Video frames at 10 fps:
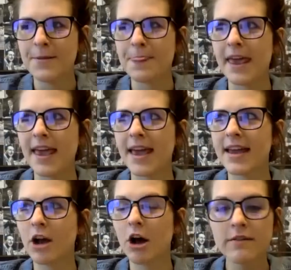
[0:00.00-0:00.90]

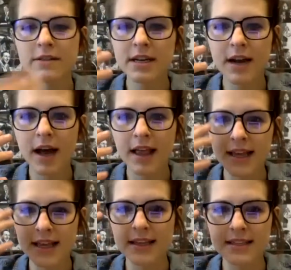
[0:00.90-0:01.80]
And all of a sudden,
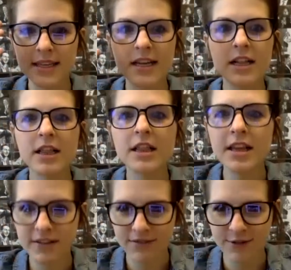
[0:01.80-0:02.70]
like this thing
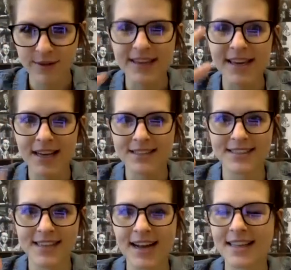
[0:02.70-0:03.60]
clicked for me. Yes,
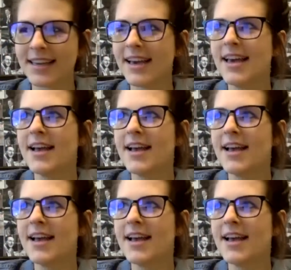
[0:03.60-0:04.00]
exactly.